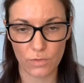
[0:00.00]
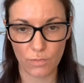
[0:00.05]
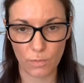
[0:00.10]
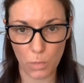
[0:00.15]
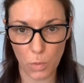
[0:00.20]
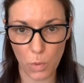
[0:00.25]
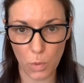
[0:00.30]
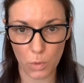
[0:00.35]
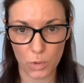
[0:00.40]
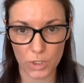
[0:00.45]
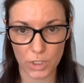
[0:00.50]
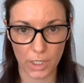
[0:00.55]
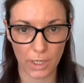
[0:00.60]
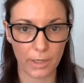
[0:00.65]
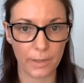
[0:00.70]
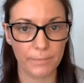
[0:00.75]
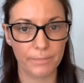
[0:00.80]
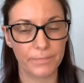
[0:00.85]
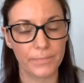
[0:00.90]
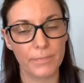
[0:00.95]
water,
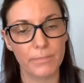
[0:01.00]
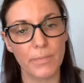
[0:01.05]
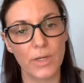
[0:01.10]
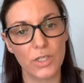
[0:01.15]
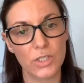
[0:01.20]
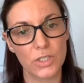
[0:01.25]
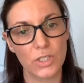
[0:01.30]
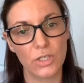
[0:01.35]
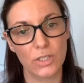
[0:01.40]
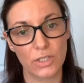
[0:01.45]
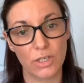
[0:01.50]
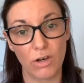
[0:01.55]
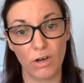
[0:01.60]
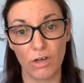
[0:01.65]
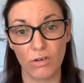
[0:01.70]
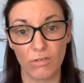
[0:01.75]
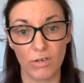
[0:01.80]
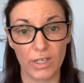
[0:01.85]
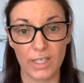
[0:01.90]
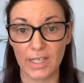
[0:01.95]
much like
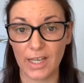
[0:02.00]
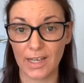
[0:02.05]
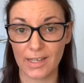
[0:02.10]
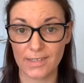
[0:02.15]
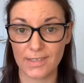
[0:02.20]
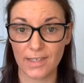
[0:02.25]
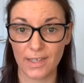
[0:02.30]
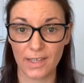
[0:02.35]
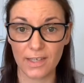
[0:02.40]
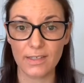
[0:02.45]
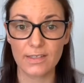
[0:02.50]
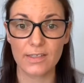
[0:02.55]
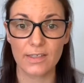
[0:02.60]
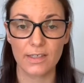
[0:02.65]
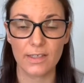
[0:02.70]
hyaluronic acid,